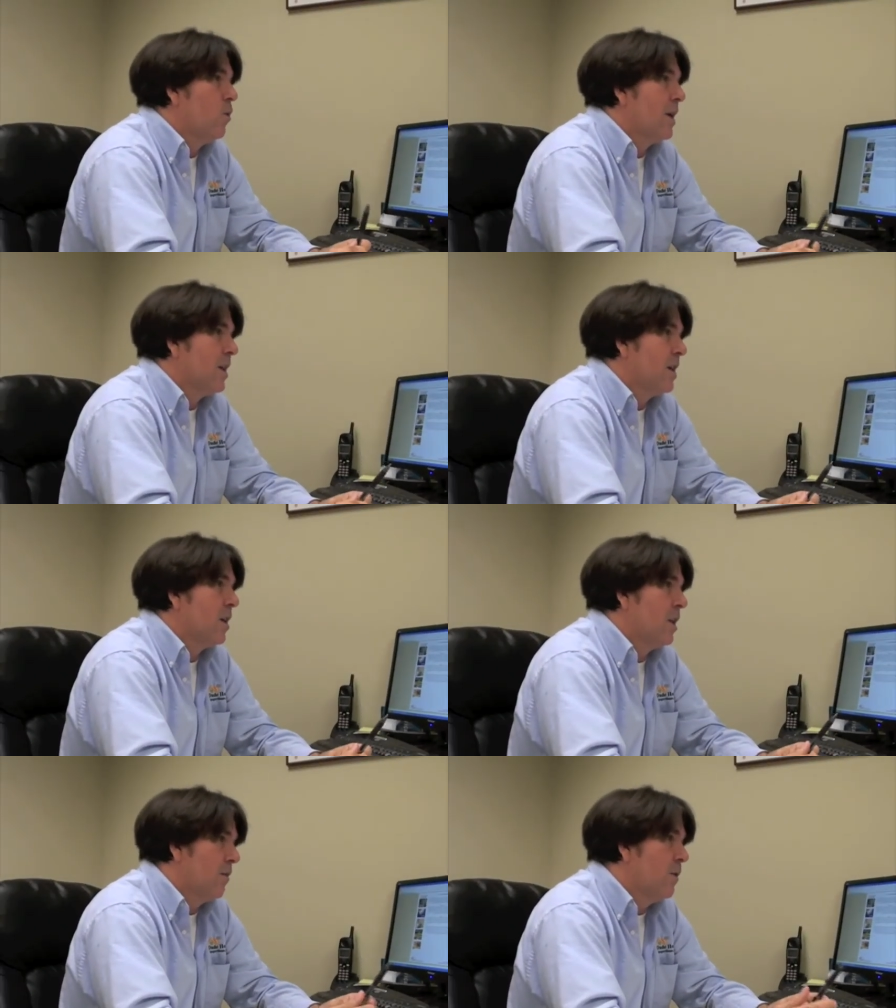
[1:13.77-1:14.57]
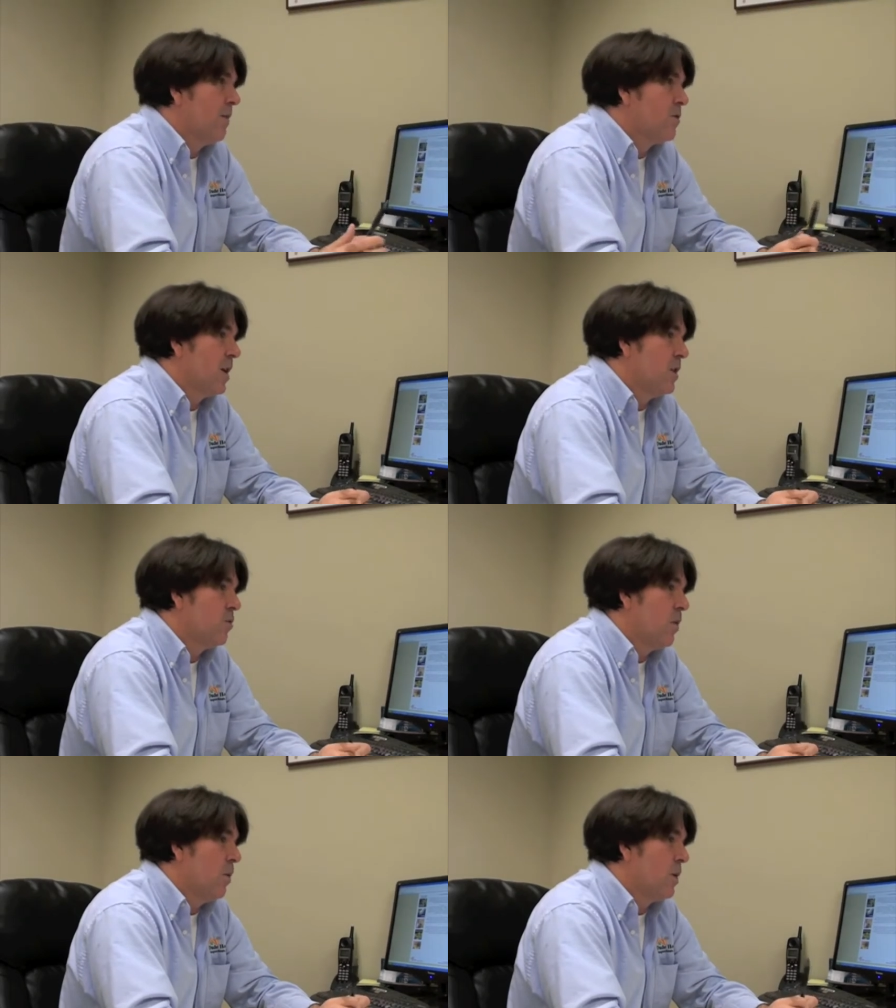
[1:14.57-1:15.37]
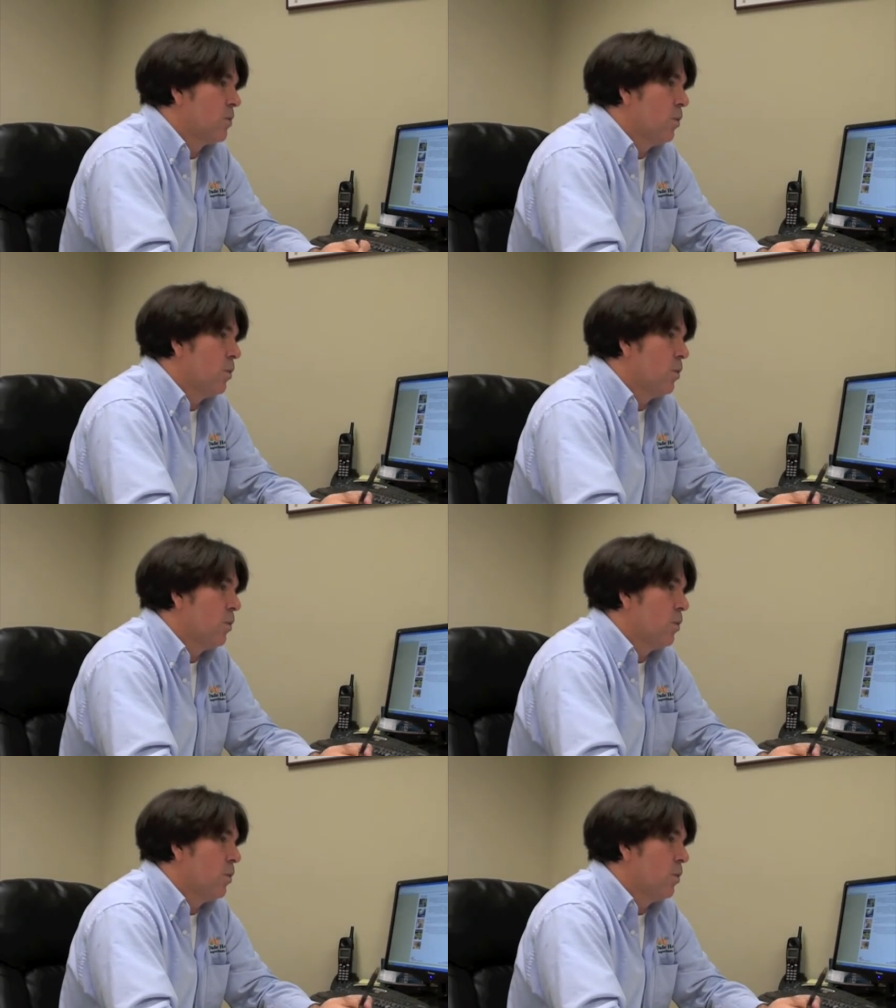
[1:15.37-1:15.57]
that we can tell that if you have Chinese drywalls,